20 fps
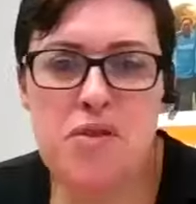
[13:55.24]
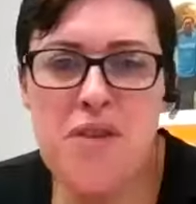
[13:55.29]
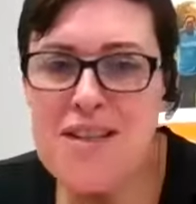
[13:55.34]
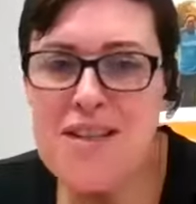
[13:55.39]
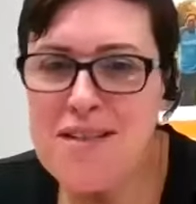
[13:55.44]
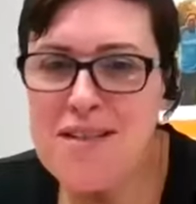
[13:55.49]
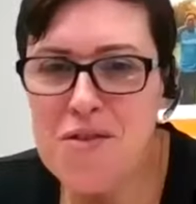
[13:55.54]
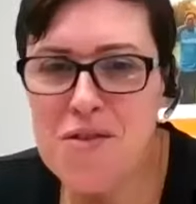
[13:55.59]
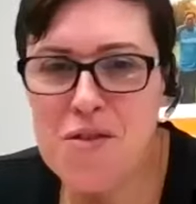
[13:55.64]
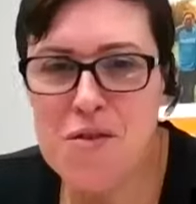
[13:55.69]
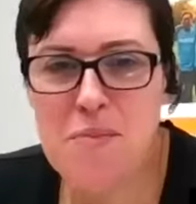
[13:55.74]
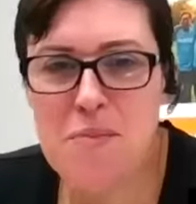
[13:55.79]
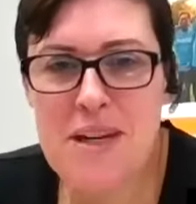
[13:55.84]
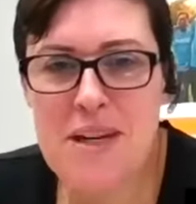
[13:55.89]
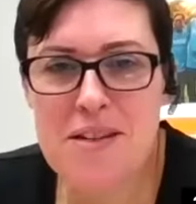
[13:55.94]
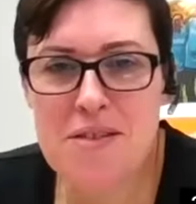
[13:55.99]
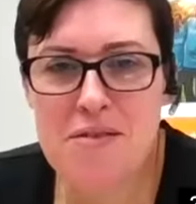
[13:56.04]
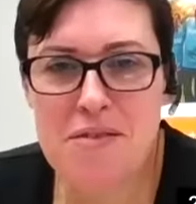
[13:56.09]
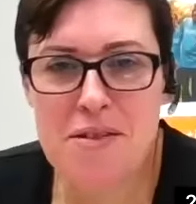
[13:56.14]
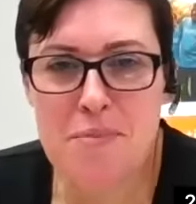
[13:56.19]
portray social
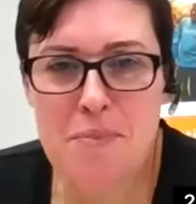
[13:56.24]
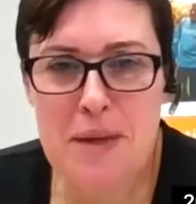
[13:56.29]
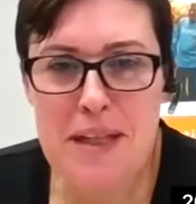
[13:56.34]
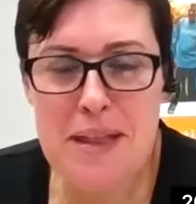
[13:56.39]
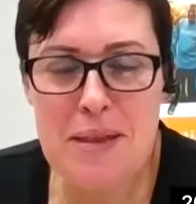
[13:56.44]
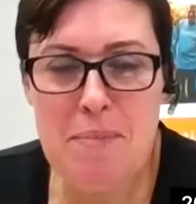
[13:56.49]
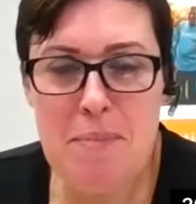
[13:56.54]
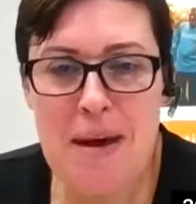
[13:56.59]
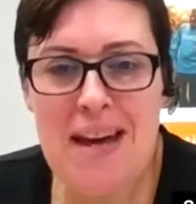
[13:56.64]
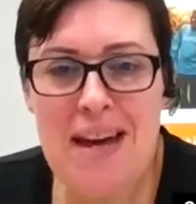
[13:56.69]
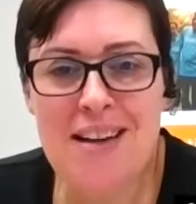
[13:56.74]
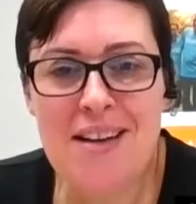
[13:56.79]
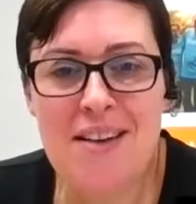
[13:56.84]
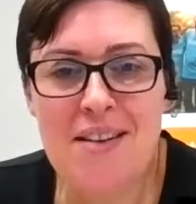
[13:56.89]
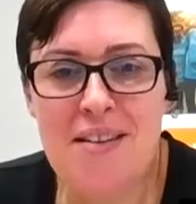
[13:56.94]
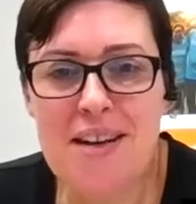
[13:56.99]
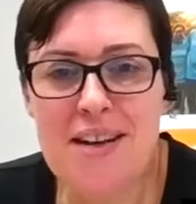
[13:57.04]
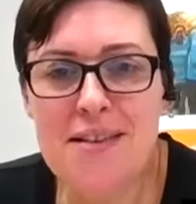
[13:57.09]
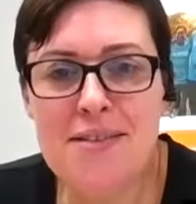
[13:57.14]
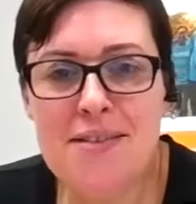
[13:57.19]
media as being the bad
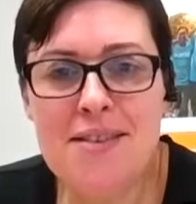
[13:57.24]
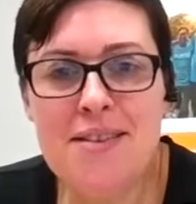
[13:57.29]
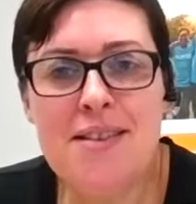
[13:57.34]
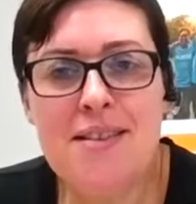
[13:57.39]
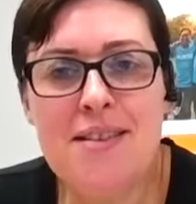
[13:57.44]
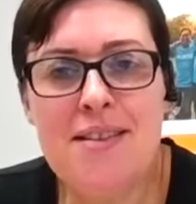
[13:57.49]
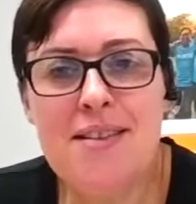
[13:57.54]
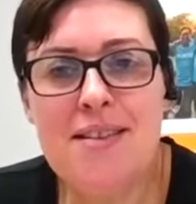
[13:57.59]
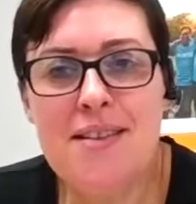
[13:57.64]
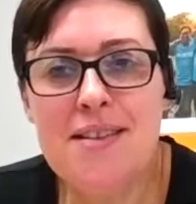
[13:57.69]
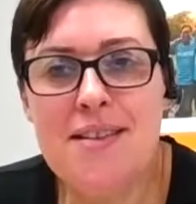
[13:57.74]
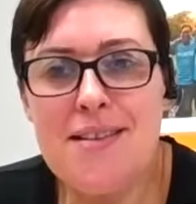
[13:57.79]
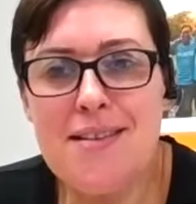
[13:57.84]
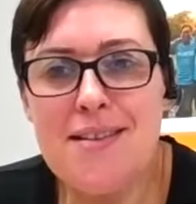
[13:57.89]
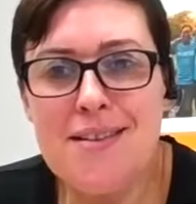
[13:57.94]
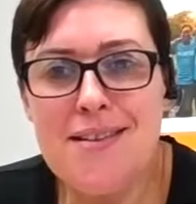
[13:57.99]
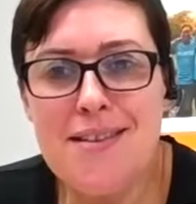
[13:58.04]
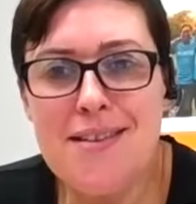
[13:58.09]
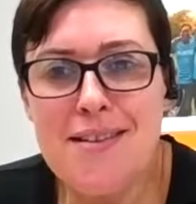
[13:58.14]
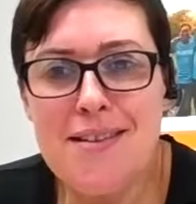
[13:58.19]
guy.
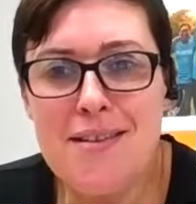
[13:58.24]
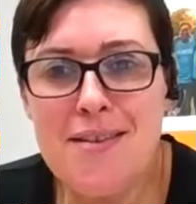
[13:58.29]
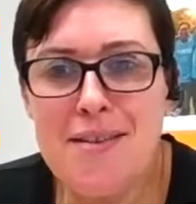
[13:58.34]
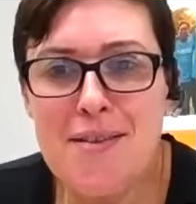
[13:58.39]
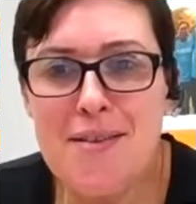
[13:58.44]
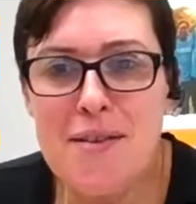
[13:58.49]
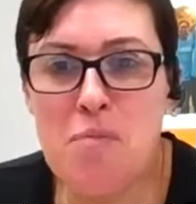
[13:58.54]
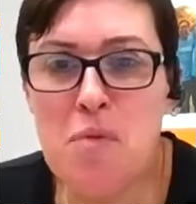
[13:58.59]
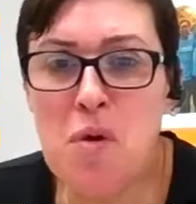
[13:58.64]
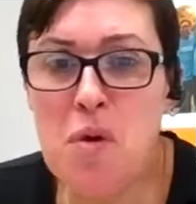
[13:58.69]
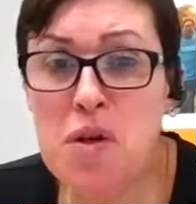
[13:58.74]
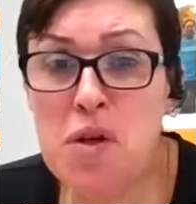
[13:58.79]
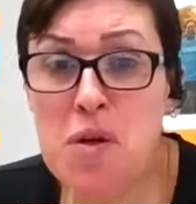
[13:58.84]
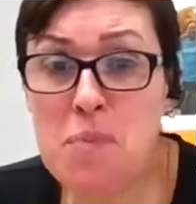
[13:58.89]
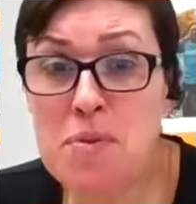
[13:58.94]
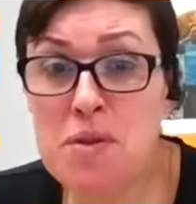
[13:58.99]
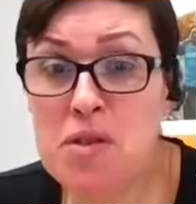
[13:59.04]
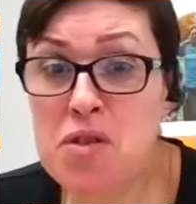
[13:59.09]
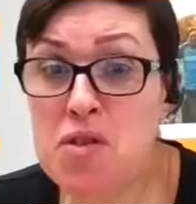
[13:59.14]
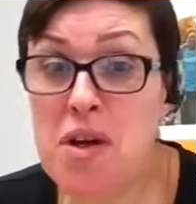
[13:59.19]
The more
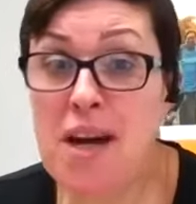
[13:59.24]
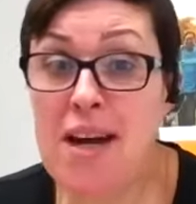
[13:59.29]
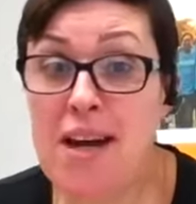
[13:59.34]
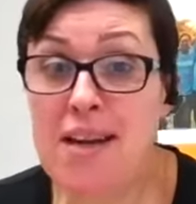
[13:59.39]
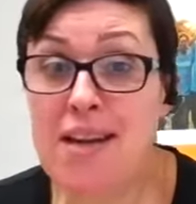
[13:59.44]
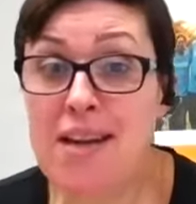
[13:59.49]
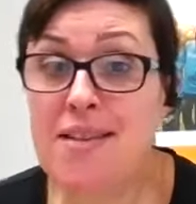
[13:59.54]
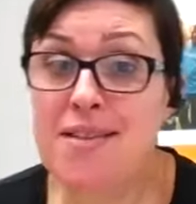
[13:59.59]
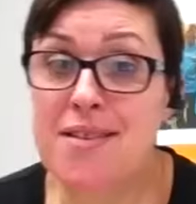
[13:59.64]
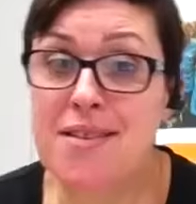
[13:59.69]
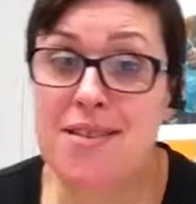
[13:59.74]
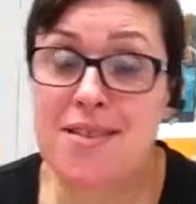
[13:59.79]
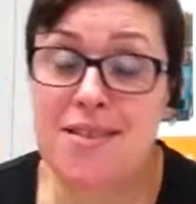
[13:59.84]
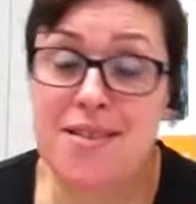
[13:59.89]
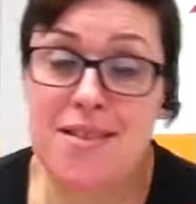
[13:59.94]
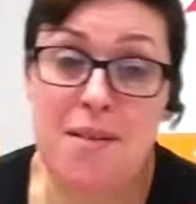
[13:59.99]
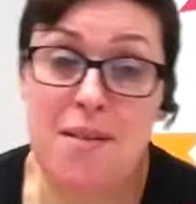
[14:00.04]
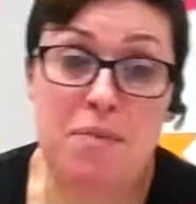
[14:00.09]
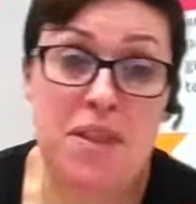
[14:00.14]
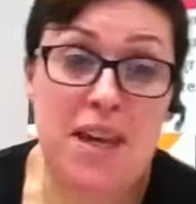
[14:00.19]
you portray
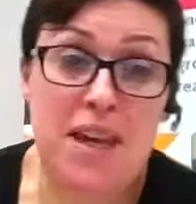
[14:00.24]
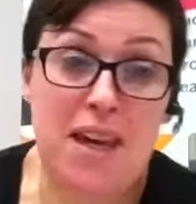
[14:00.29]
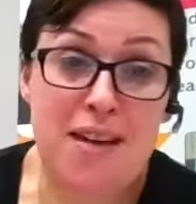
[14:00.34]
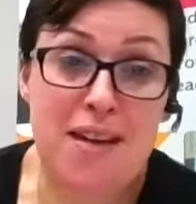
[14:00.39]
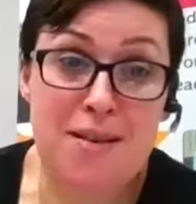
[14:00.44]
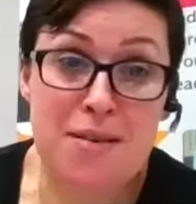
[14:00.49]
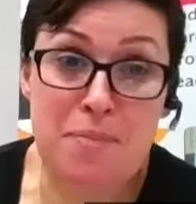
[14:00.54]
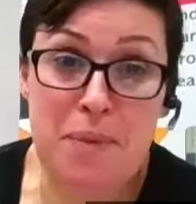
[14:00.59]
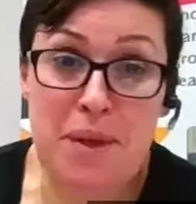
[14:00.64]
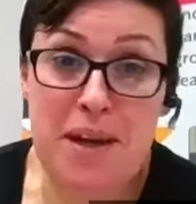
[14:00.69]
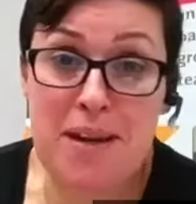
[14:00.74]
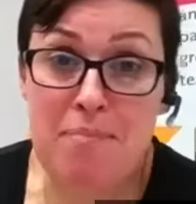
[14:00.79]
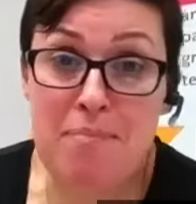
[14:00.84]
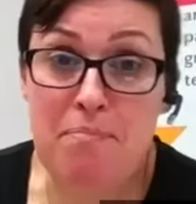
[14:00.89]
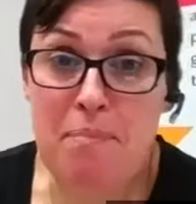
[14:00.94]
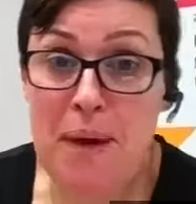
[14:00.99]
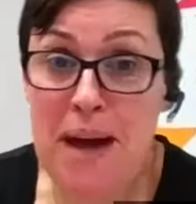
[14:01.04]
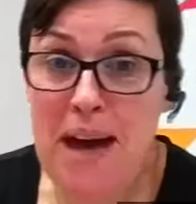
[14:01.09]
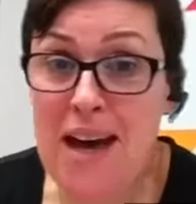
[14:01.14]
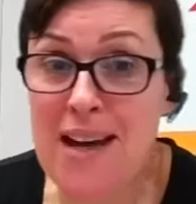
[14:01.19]
something as
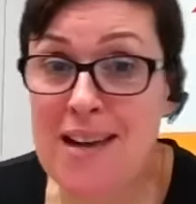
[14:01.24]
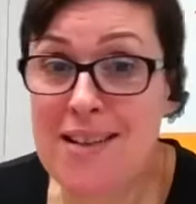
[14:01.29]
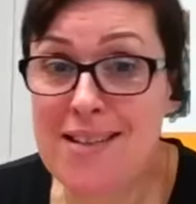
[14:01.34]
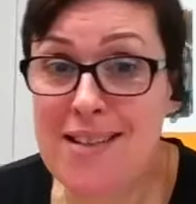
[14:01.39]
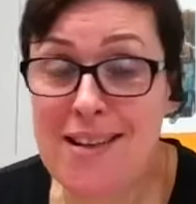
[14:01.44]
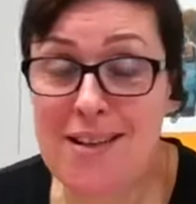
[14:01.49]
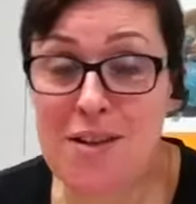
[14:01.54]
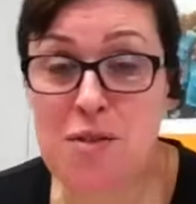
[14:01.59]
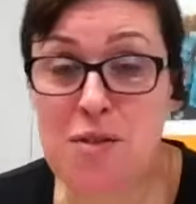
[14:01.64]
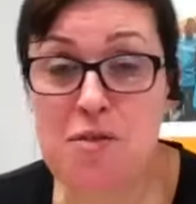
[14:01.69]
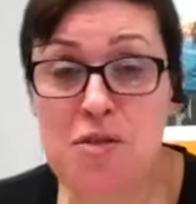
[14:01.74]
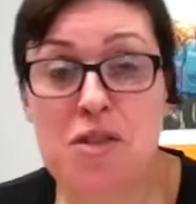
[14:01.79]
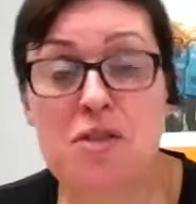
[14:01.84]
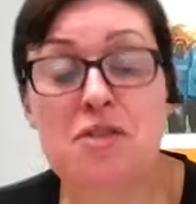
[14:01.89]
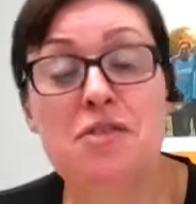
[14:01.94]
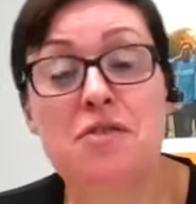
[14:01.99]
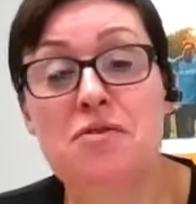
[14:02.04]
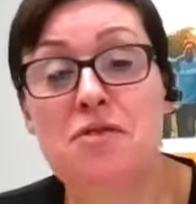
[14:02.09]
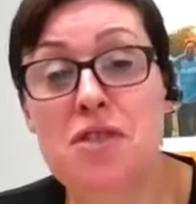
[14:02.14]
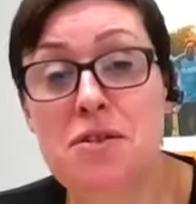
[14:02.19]
being bad and you
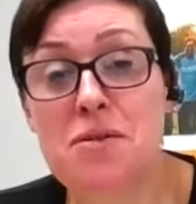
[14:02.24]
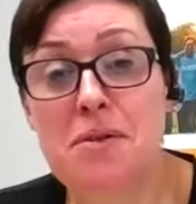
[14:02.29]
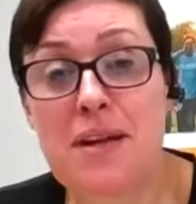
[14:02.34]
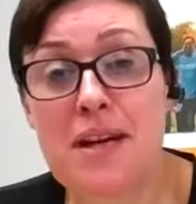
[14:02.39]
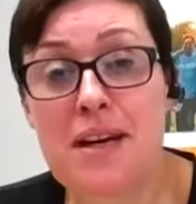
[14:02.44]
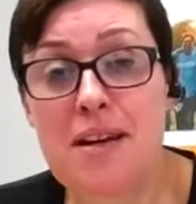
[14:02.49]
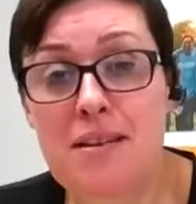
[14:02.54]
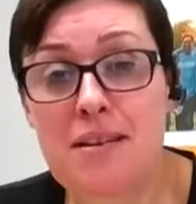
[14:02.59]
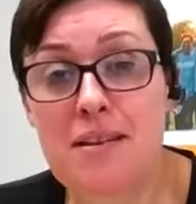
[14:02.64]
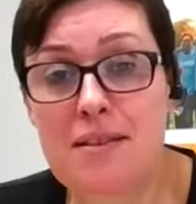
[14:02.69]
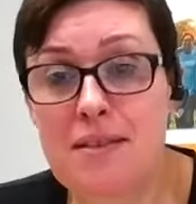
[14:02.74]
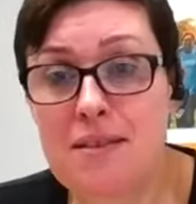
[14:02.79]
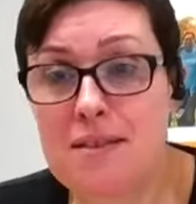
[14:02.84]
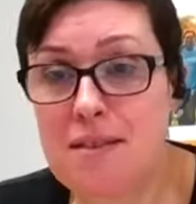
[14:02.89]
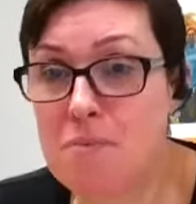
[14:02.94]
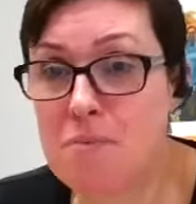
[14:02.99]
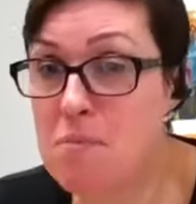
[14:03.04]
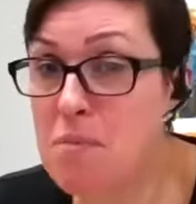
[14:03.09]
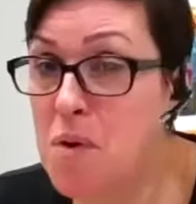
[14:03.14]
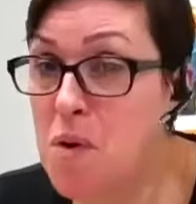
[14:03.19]
shouldn't do it,
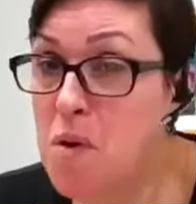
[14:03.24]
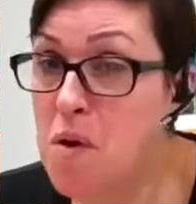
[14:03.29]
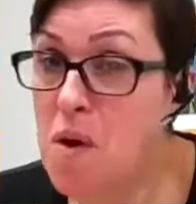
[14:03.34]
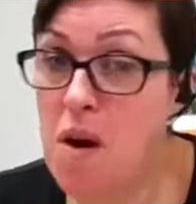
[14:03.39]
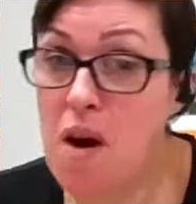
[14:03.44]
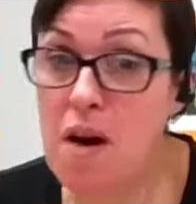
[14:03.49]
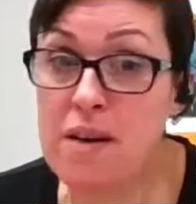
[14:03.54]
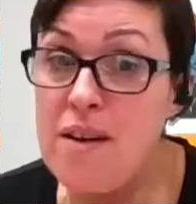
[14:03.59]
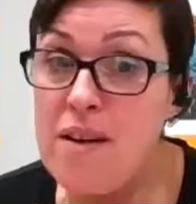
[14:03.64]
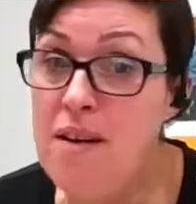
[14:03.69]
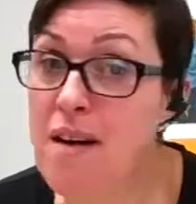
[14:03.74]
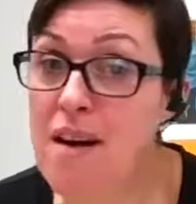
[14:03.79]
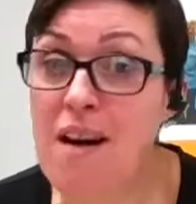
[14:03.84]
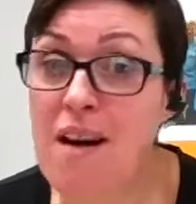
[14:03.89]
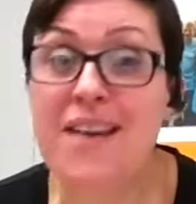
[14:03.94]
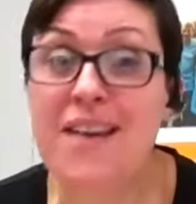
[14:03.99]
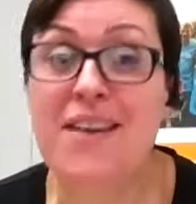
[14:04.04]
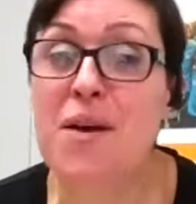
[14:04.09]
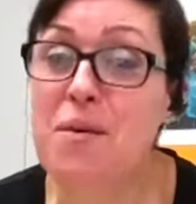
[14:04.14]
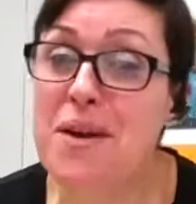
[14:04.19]
the more
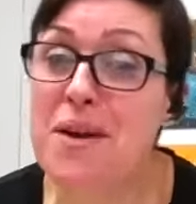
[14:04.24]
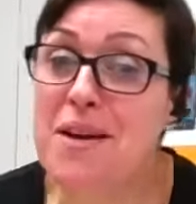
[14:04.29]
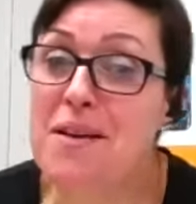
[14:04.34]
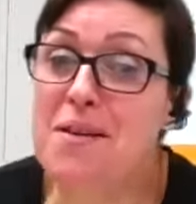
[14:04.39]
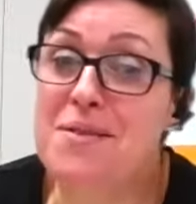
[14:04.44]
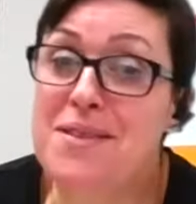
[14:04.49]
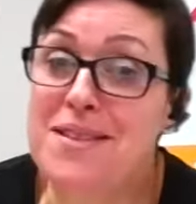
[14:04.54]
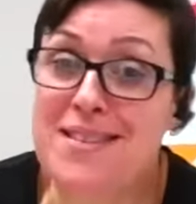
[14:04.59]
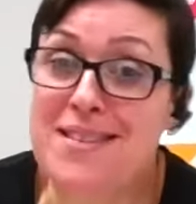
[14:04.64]
I know when I